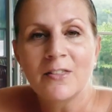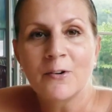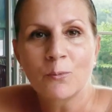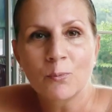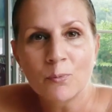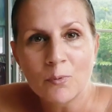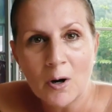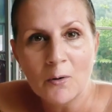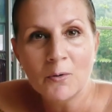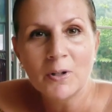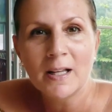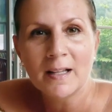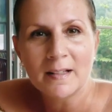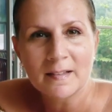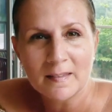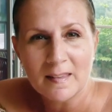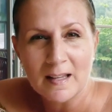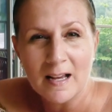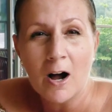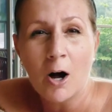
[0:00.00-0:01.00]
the RONA
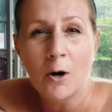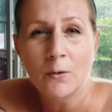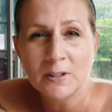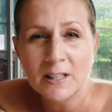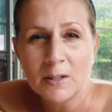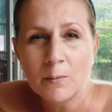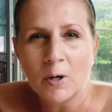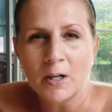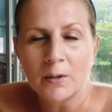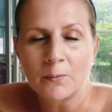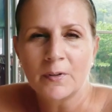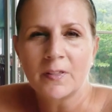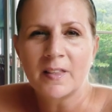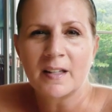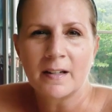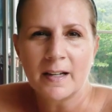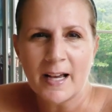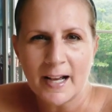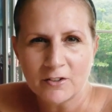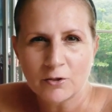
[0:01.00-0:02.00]
is the only one with a
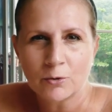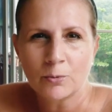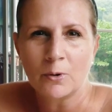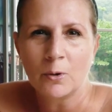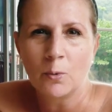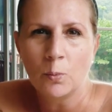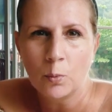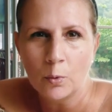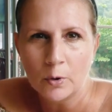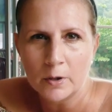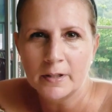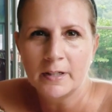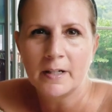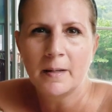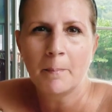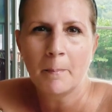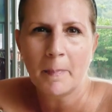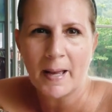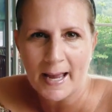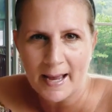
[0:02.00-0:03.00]
natural
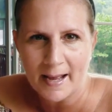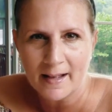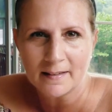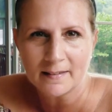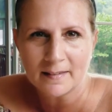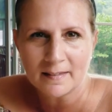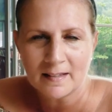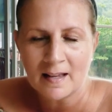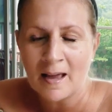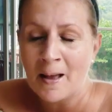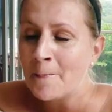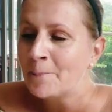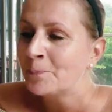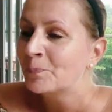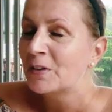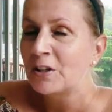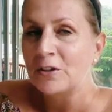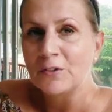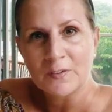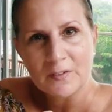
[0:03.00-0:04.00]
wood mast.
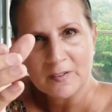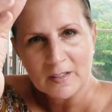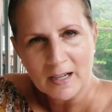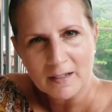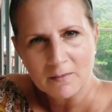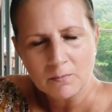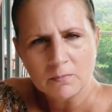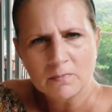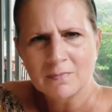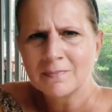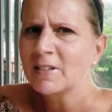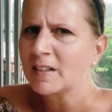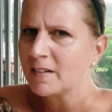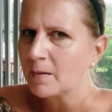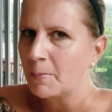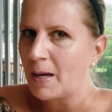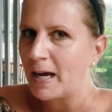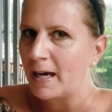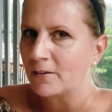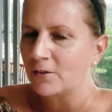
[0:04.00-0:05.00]
You see, it's a
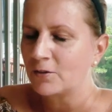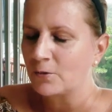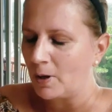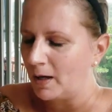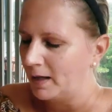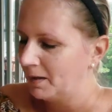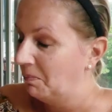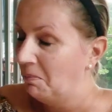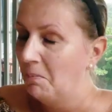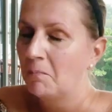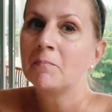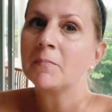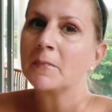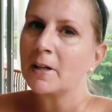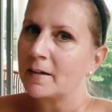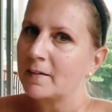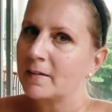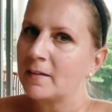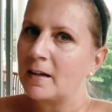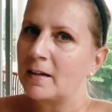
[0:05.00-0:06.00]
mast, right?
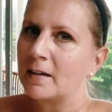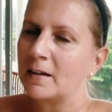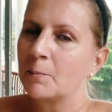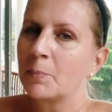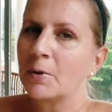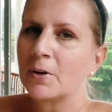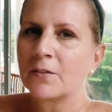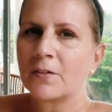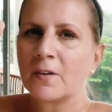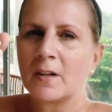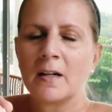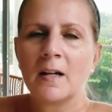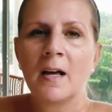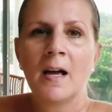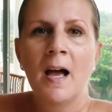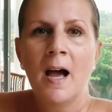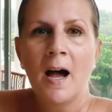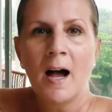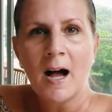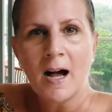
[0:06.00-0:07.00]
Not a sailing person.
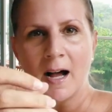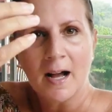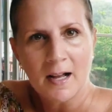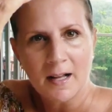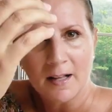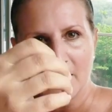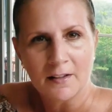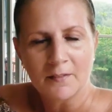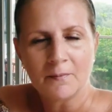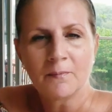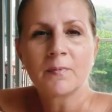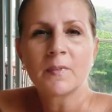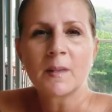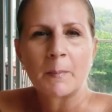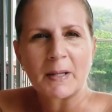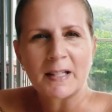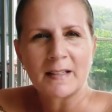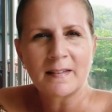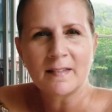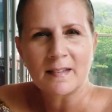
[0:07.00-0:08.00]
The
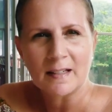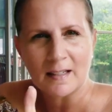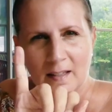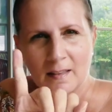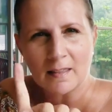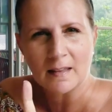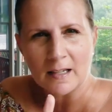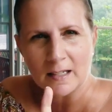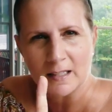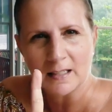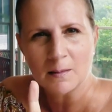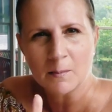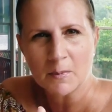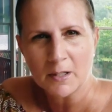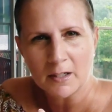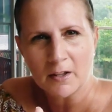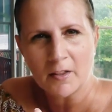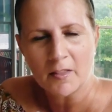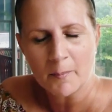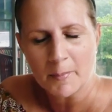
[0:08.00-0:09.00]
big sticky thing in the
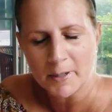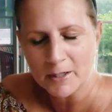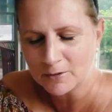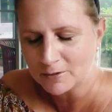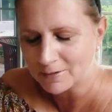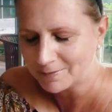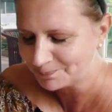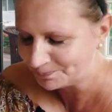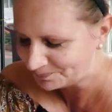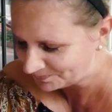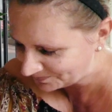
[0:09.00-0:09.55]
middle of the boat.